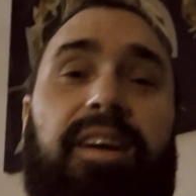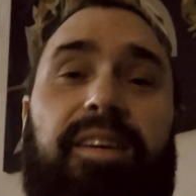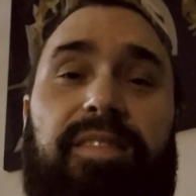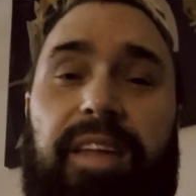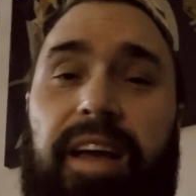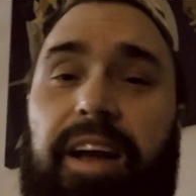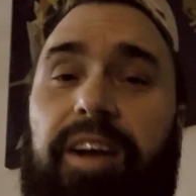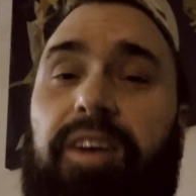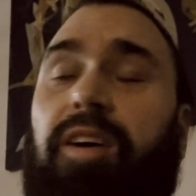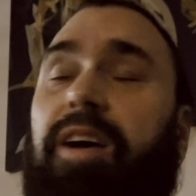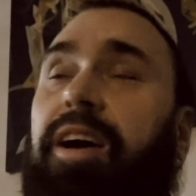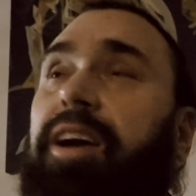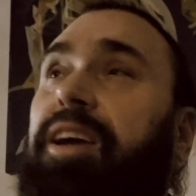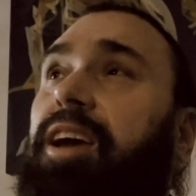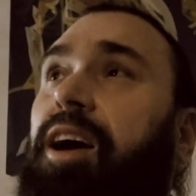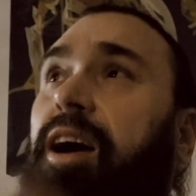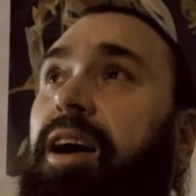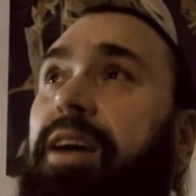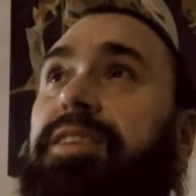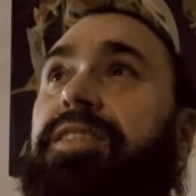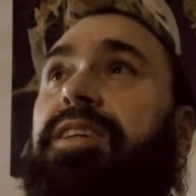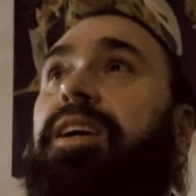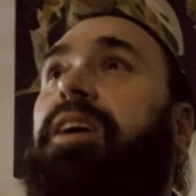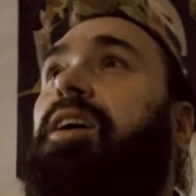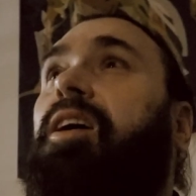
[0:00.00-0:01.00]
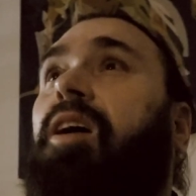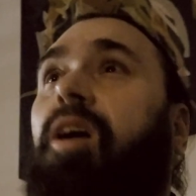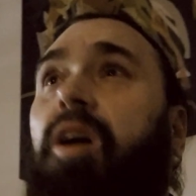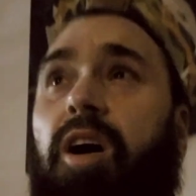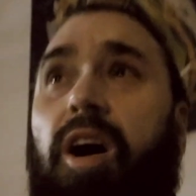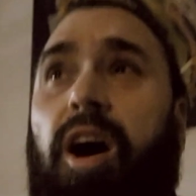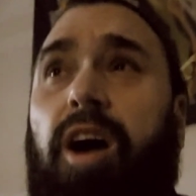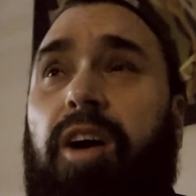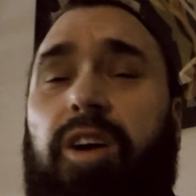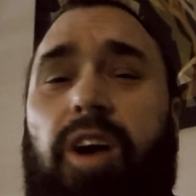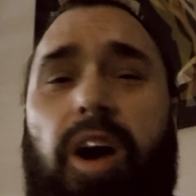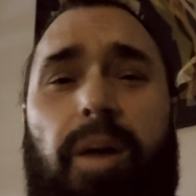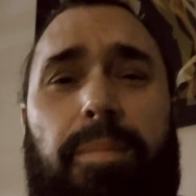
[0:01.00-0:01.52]
That guy goes,
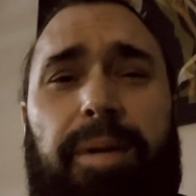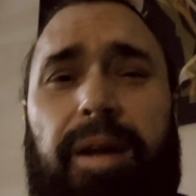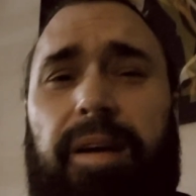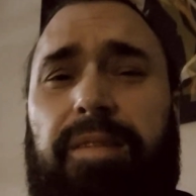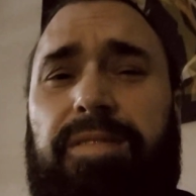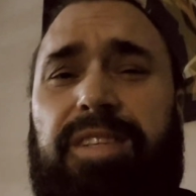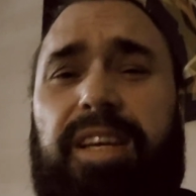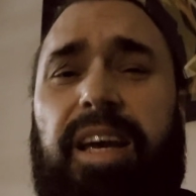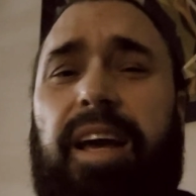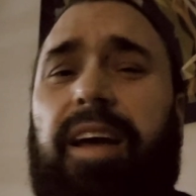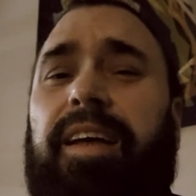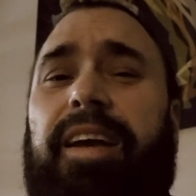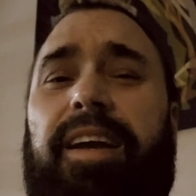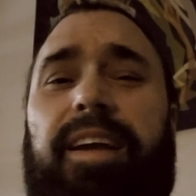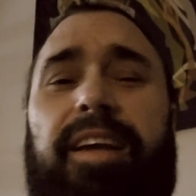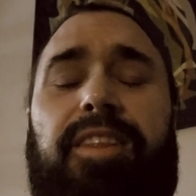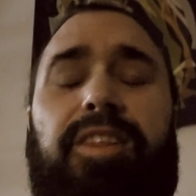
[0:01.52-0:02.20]
I'll go up and have sex.